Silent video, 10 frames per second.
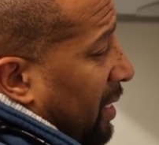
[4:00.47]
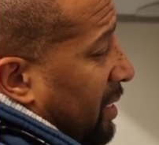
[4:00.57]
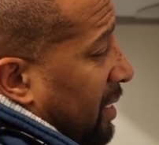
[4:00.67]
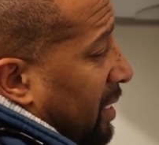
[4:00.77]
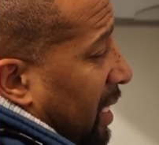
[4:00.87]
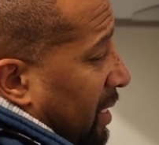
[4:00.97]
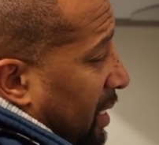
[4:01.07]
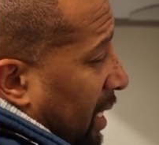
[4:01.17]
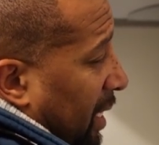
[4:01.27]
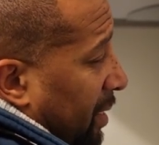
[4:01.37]

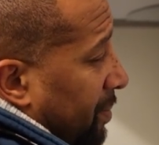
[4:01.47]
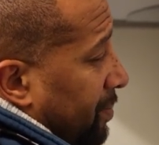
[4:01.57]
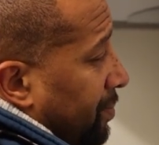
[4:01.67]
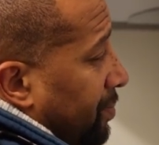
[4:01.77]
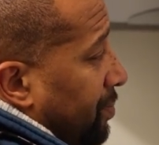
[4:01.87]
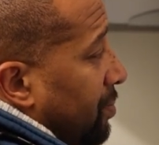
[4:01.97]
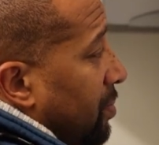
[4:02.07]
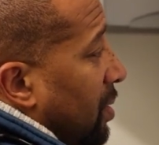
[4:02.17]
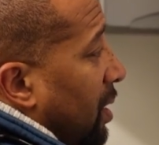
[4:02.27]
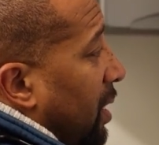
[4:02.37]
stenting
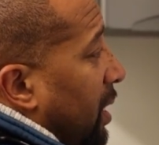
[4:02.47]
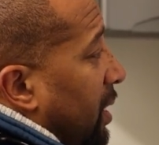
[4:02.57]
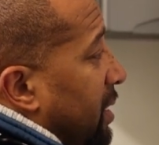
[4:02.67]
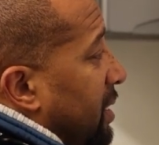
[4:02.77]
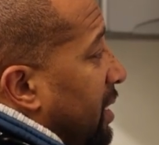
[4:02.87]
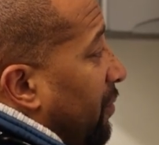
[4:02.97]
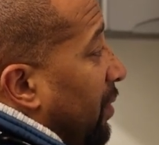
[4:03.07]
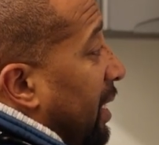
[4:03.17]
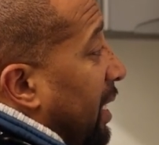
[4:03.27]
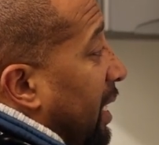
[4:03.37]
to see if we can